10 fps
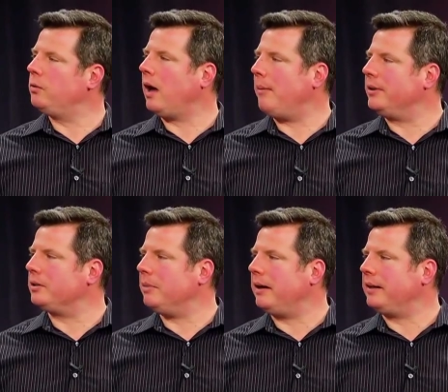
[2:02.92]
comments
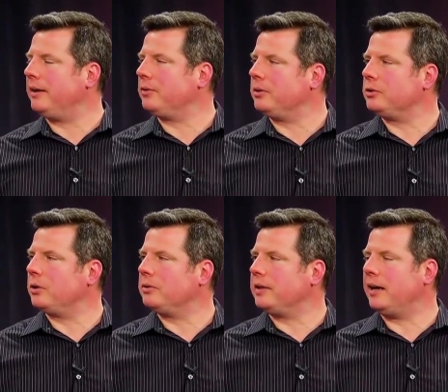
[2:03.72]
about that during the show
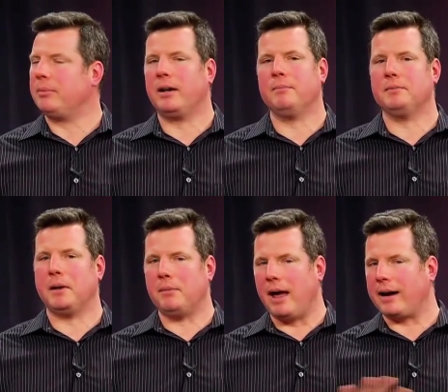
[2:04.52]
tonight, but I'm,
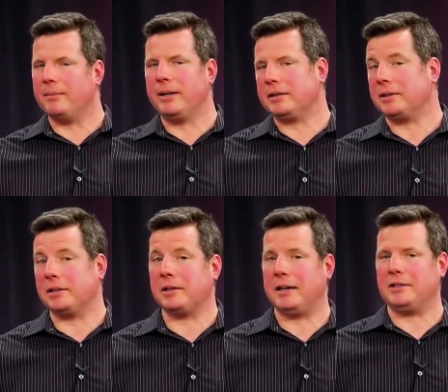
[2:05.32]
I'm not going to make this a
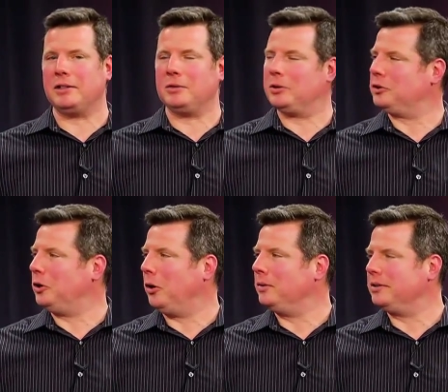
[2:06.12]
science centric
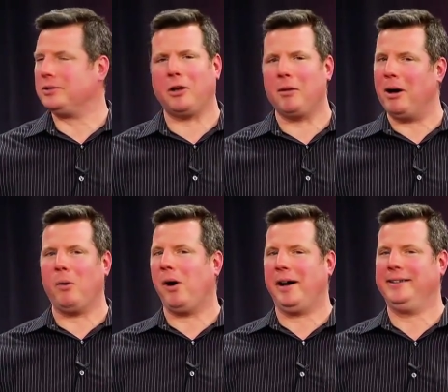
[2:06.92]
show. This is all about wine.